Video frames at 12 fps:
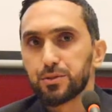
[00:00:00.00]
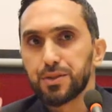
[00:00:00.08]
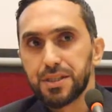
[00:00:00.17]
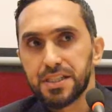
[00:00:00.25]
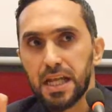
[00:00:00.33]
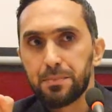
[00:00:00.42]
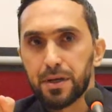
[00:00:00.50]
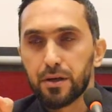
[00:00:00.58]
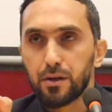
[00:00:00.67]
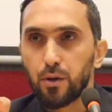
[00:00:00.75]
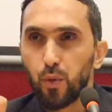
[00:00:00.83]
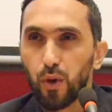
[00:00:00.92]
to the Islamic
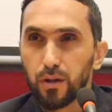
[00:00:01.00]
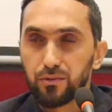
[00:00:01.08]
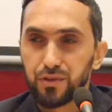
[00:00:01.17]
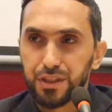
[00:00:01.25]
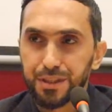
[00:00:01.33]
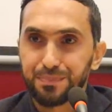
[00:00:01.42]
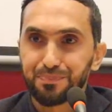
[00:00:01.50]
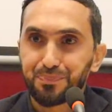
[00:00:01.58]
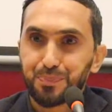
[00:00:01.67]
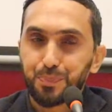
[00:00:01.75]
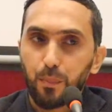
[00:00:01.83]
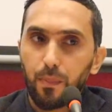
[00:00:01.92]
world vision.
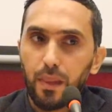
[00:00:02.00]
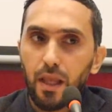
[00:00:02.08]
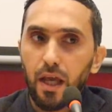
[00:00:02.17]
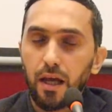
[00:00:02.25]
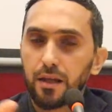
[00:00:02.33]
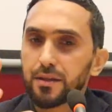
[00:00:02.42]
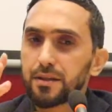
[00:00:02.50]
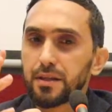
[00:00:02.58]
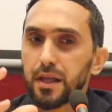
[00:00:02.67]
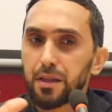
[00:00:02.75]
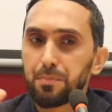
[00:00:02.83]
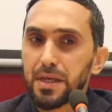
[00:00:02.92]

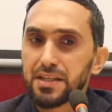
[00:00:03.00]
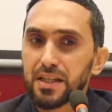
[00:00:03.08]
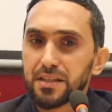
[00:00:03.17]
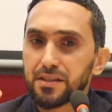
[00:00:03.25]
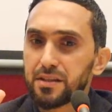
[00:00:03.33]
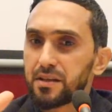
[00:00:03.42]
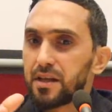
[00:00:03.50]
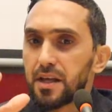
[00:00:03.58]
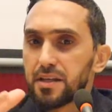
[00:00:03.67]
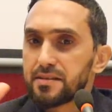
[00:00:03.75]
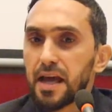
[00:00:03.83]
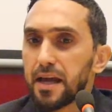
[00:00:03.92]
It means that
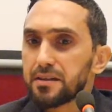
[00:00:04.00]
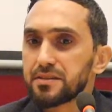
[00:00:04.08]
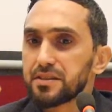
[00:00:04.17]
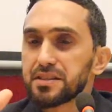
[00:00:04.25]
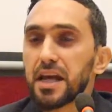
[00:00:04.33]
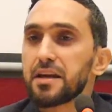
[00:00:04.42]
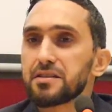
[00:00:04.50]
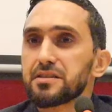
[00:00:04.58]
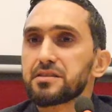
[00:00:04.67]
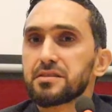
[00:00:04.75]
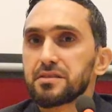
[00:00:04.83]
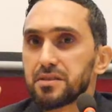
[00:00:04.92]
the
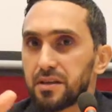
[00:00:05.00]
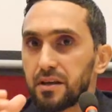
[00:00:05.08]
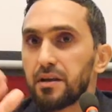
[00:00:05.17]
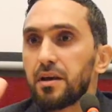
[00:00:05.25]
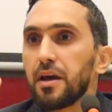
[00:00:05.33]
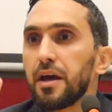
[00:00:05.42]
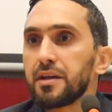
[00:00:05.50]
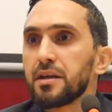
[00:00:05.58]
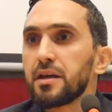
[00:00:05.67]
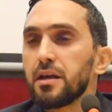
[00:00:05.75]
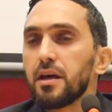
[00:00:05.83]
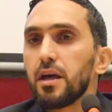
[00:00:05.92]
sciences, in
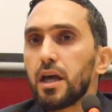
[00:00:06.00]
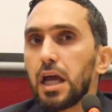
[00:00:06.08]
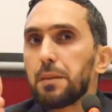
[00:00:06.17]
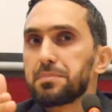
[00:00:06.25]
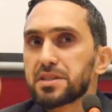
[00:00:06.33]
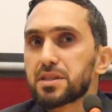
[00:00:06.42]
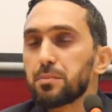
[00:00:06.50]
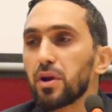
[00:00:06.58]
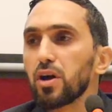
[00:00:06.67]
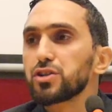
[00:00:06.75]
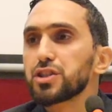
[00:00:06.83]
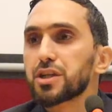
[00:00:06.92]
an
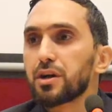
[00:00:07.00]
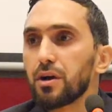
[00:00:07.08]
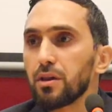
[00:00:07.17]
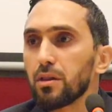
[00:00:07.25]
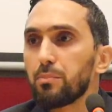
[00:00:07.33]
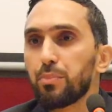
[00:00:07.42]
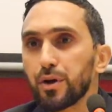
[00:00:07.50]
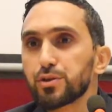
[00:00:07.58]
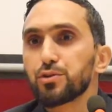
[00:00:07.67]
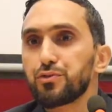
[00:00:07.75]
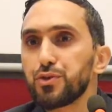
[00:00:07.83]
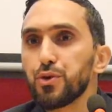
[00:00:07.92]
epistemological point
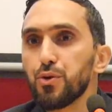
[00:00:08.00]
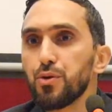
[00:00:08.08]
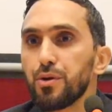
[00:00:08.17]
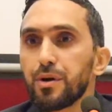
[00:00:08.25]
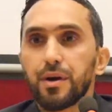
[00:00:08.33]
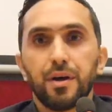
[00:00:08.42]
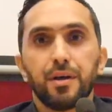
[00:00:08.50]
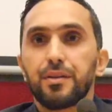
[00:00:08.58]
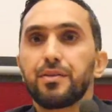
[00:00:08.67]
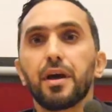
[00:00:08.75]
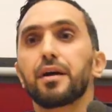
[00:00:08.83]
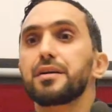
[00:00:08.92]
of view,
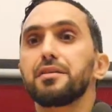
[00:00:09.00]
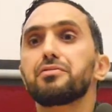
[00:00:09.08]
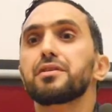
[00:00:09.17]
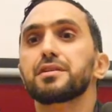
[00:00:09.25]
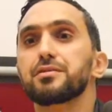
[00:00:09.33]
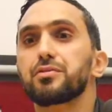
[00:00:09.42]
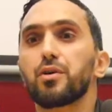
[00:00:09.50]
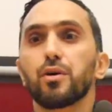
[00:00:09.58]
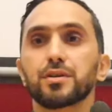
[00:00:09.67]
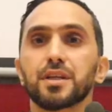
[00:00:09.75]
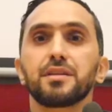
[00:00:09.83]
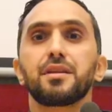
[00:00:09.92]
they are different, of
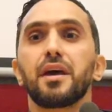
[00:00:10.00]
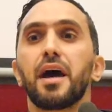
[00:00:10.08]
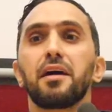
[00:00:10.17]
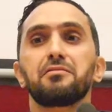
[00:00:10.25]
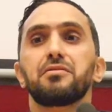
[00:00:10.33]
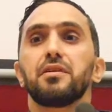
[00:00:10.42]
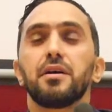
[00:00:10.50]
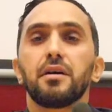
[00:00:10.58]
course, and they have